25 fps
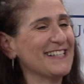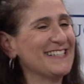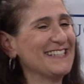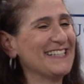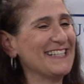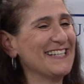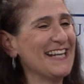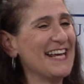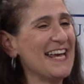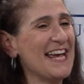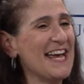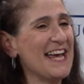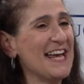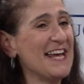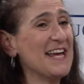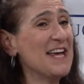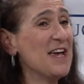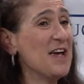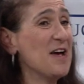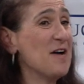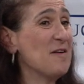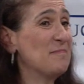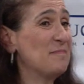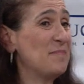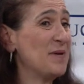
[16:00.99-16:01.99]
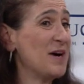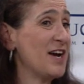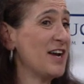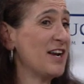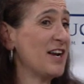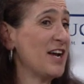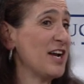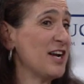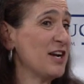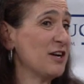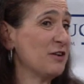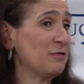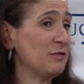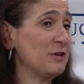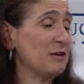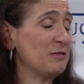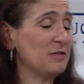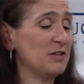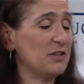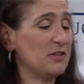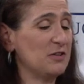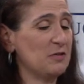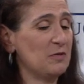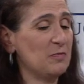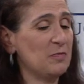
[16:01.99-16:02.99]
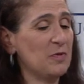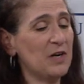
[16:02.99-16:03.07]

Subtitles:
today. But I agree with you.